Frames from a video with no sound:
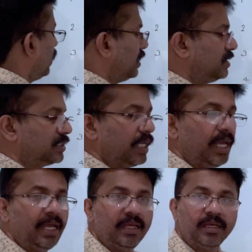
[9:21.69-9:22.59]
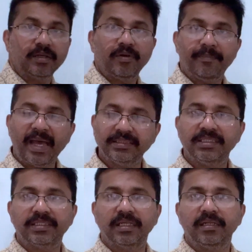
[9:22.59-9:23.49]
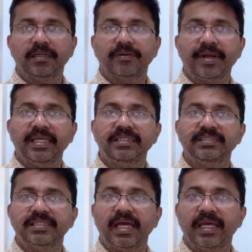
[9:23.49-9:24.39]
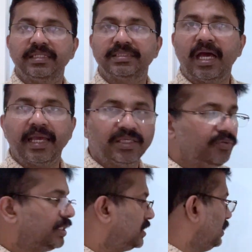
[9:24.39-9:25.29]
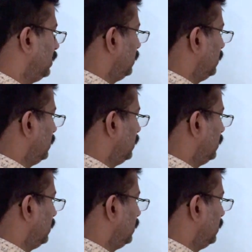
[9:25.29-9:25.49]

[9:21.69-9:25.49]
is grammatical range and accuracy.